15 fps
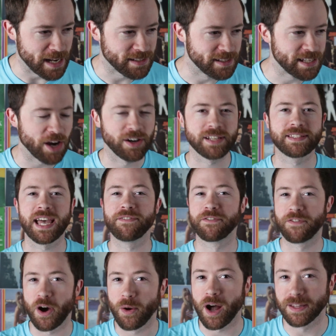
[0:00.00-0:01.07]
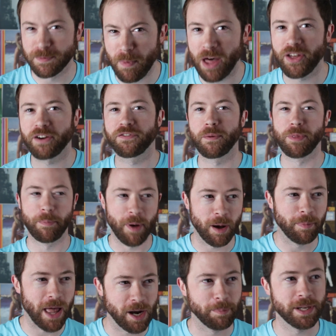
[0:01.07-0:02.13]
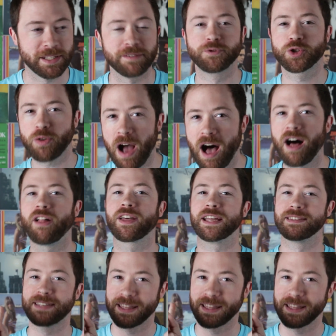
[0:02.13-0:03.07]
necessary to save Vogon's mother from the Bugblatter beast of Traal can